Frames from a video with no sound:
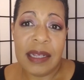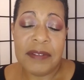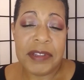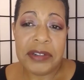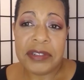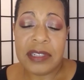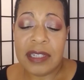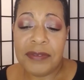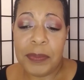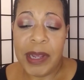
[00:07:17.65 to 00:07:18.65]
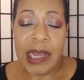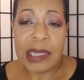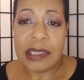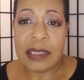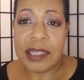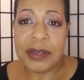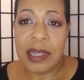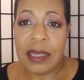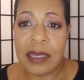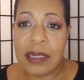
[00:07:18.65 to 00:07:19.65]
And if they're just delivering packages, they're
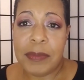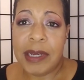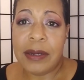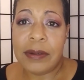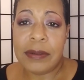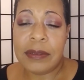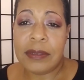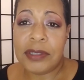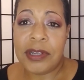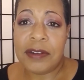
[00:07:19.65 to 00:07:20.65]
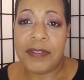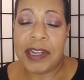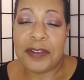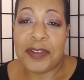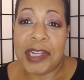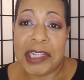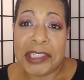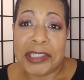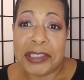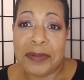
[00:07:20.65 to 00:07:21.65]
not thinking about, trying to find a
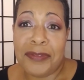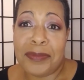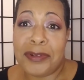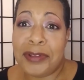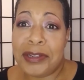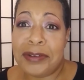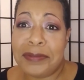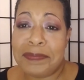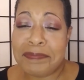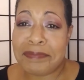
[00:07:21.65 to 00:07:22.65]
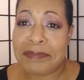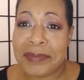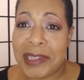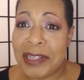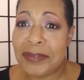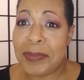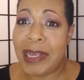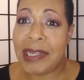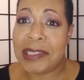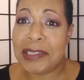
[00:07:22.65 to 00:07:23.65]
relationship from who they're leaving
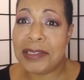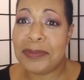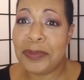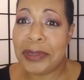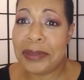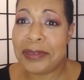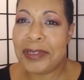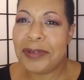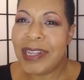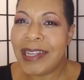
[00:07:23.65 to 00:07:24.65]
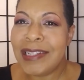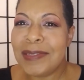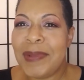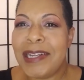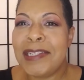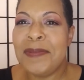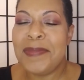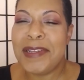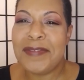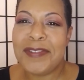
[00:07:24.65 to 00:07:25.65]
packages with. So again, it's back to
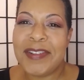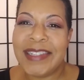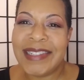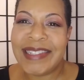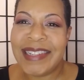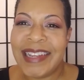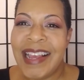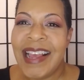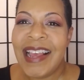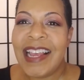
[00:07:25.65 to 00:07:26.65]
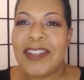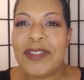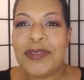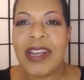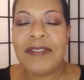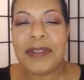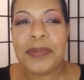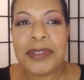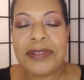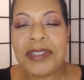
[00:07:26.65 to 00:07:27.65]
being realistic, and you do have to
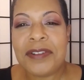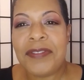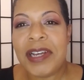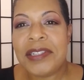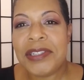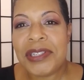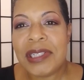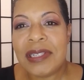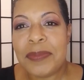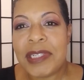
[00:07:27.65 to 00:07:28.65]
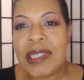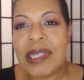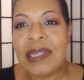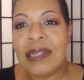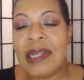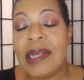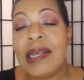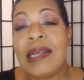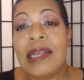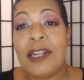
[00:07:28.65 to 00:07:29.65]
put yourself out there to some extent
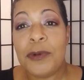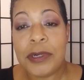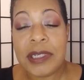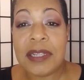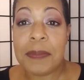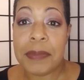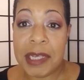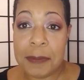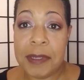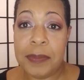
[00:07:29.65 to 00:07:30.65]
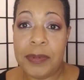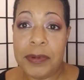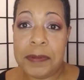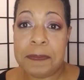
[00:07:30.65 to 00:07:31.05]
in order to meet people.